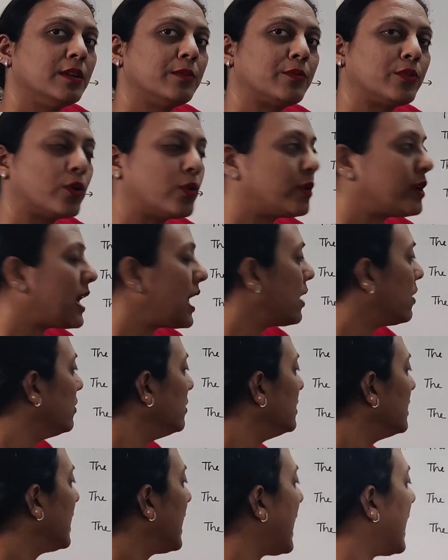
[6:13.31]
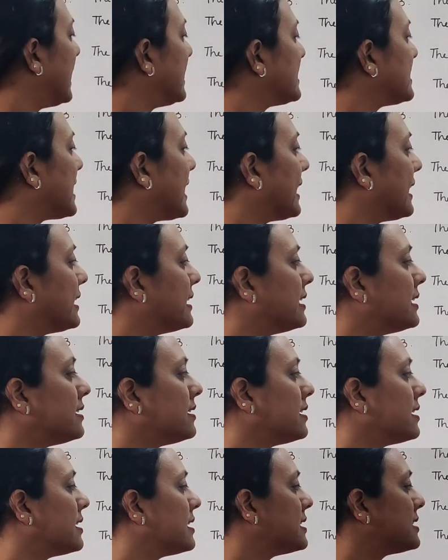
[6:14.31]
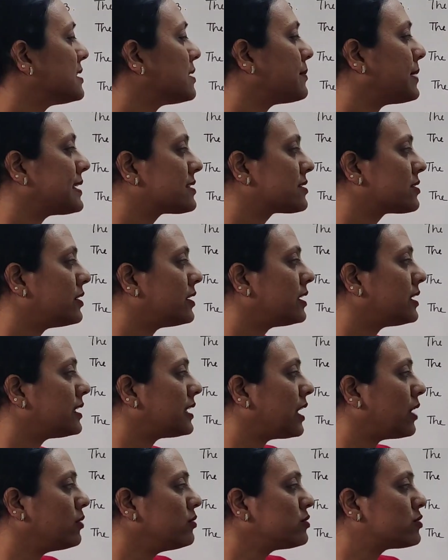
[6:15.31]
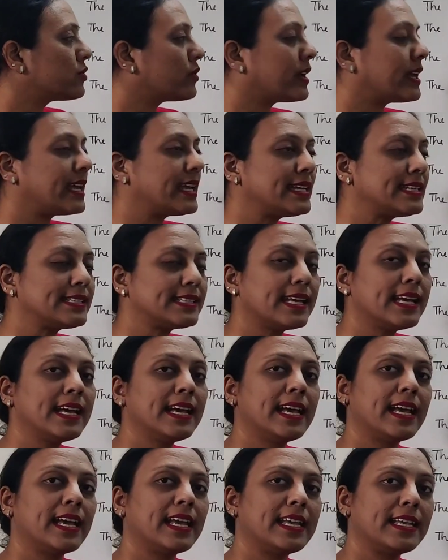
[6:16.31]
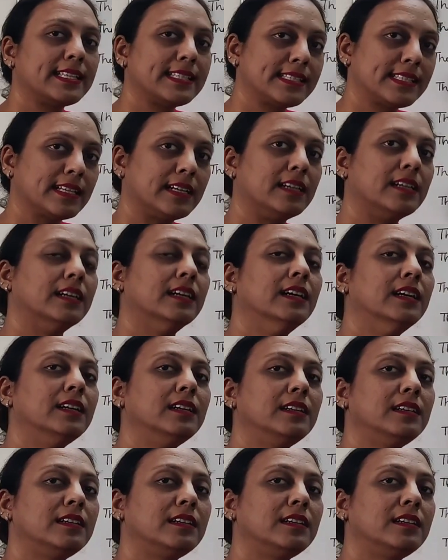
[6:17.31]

pronoun and tiger is a masculine noun, so his is a